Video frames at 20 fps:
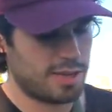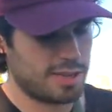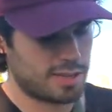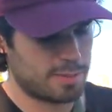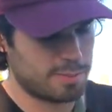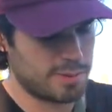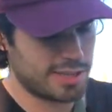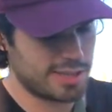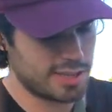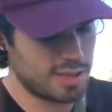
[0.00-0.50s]
it's
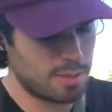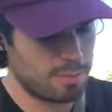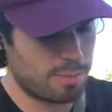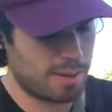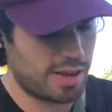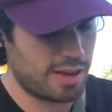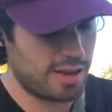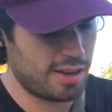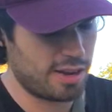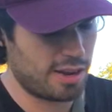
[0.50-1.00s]
missing the
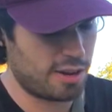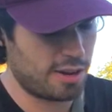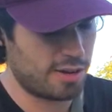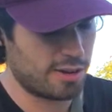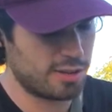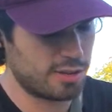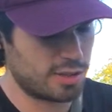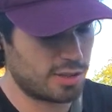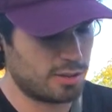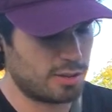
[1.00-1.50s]
pin
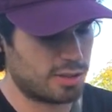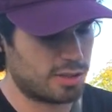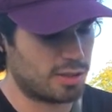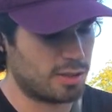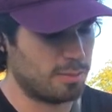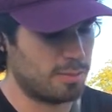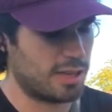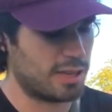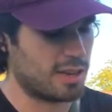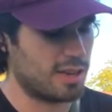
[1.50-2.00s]
here, so there's
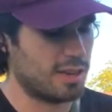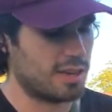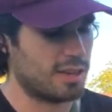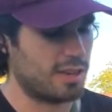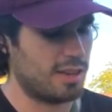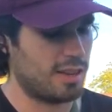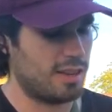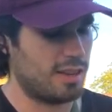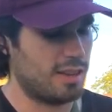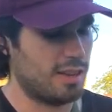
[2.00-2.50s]
some like
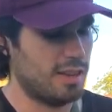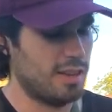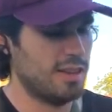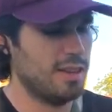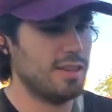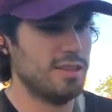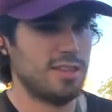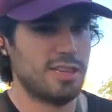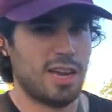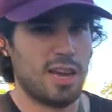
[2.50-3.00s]
ugly
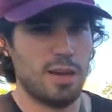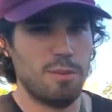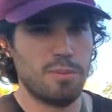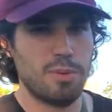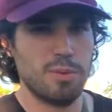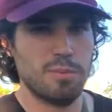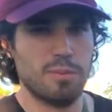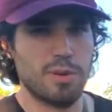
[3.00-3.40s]
tape,